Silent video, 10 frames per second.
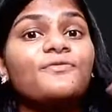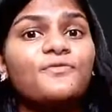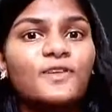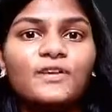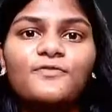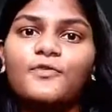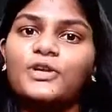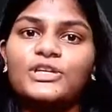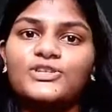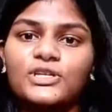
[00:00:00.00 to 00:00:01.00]
V for
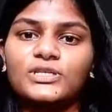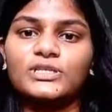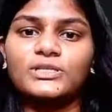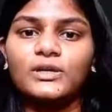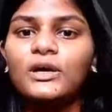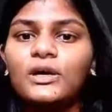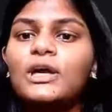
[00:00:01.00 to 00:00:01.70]
each resistor,